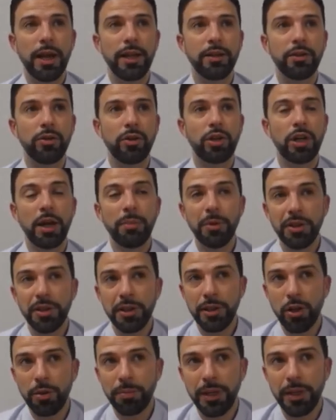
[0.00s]
And the common
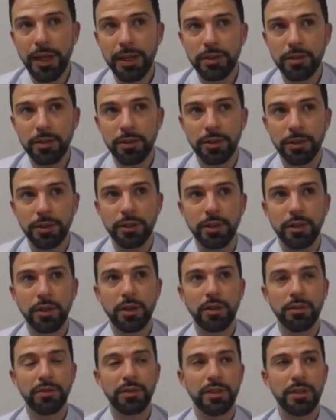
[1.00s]
denominator
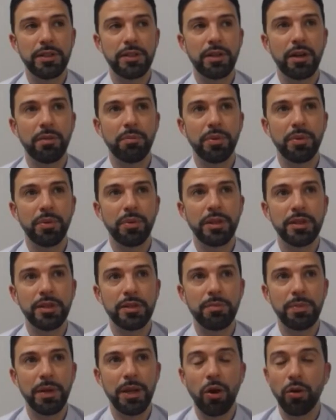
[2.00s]
of these
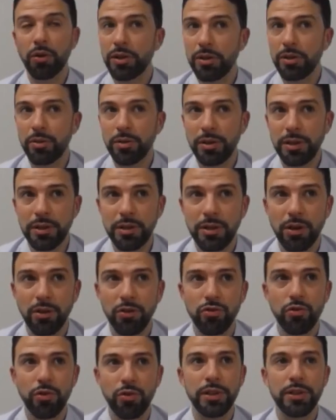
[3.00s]
companies belonging to these
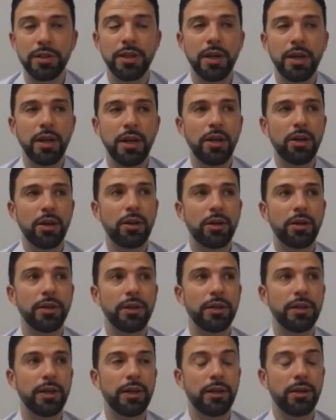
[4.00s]
countries
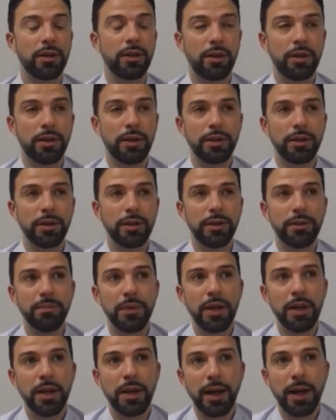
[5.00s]
are
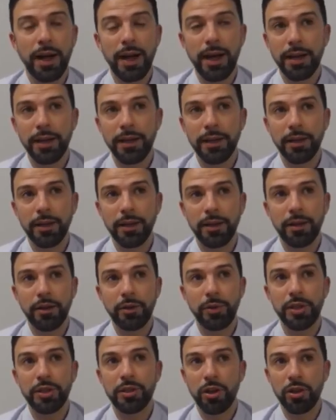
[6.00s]
high
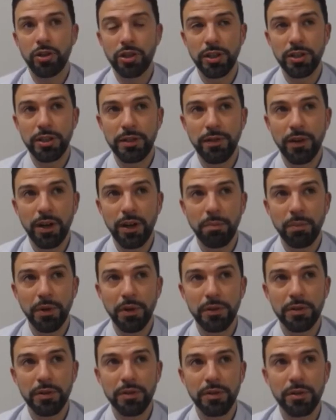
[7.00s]
research and
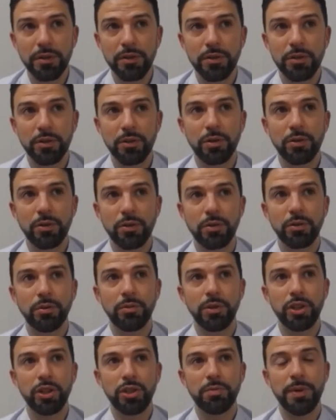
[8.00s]
development,
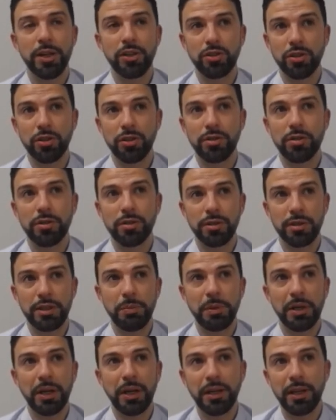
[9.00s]
so which measures
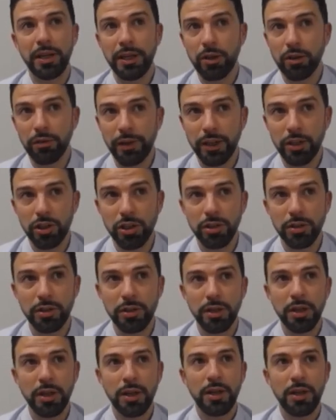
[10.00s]
typically
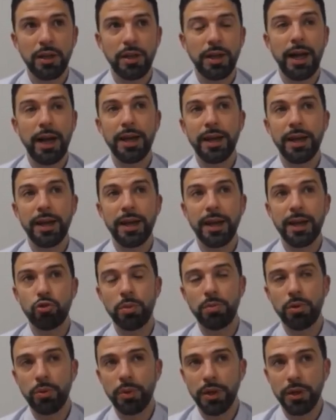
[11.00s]
innovation, high
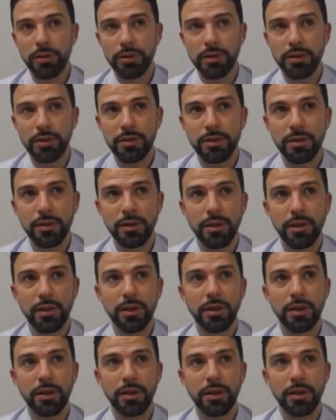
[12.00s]
entry barriers,